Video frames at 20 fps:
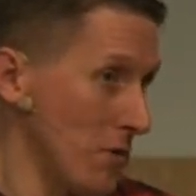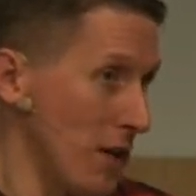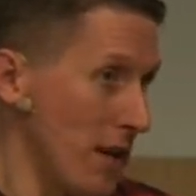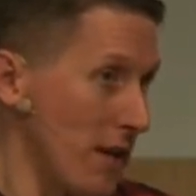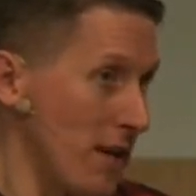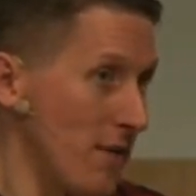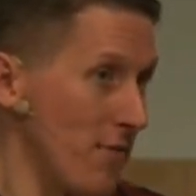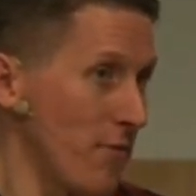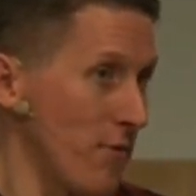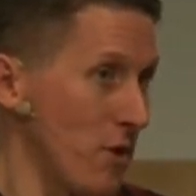
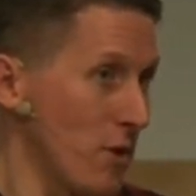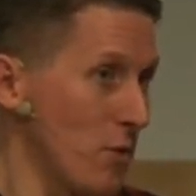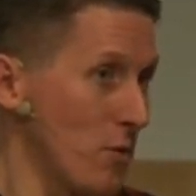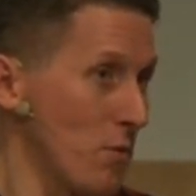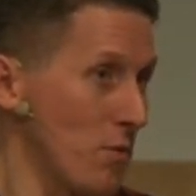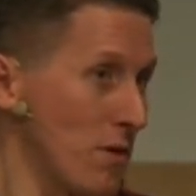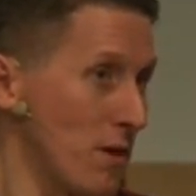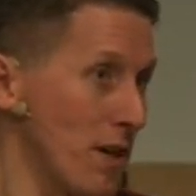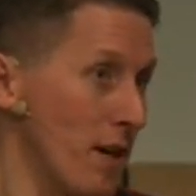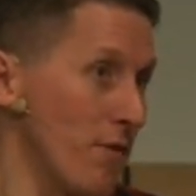And if
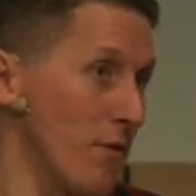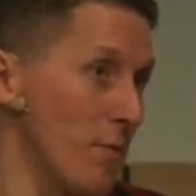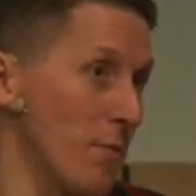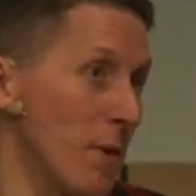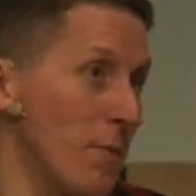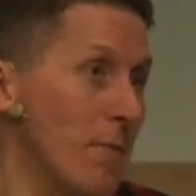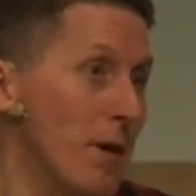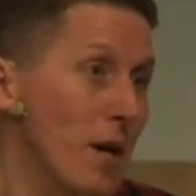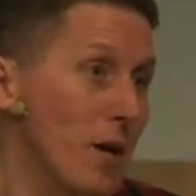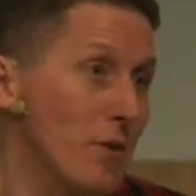you give him
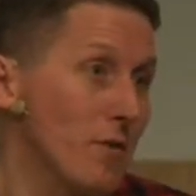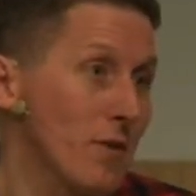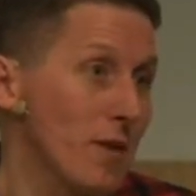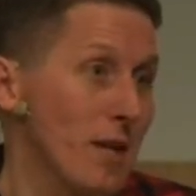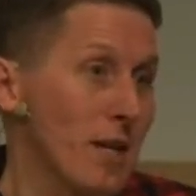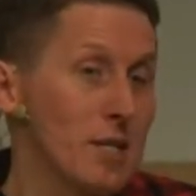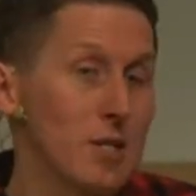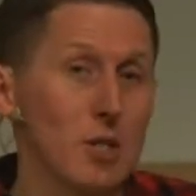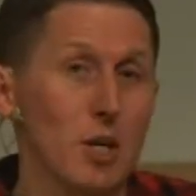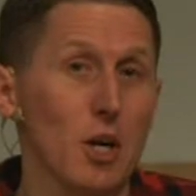the milk,
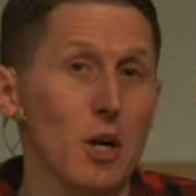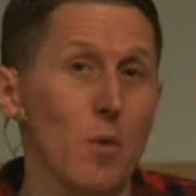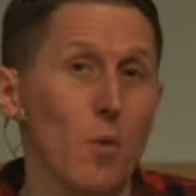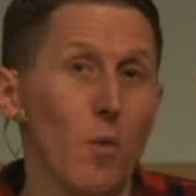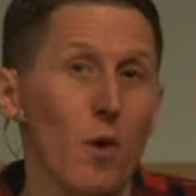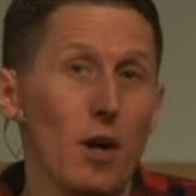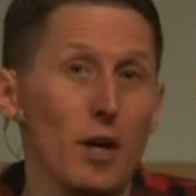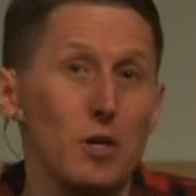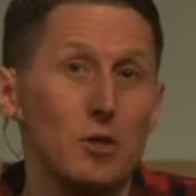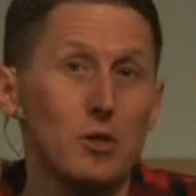then he's going to
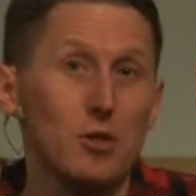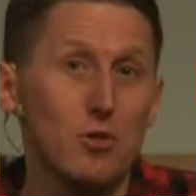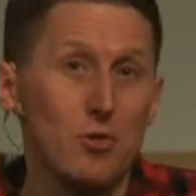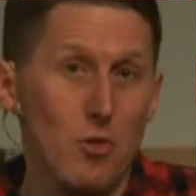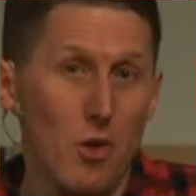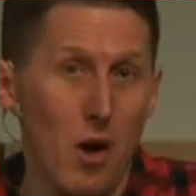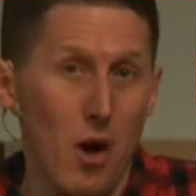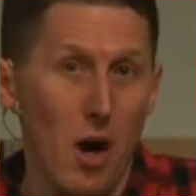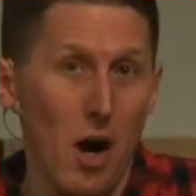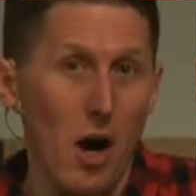want a
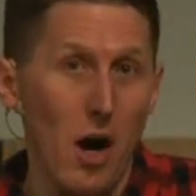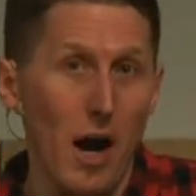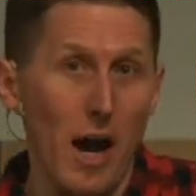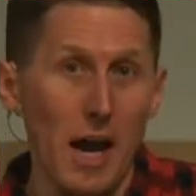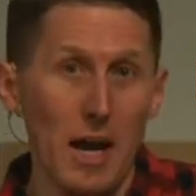straw.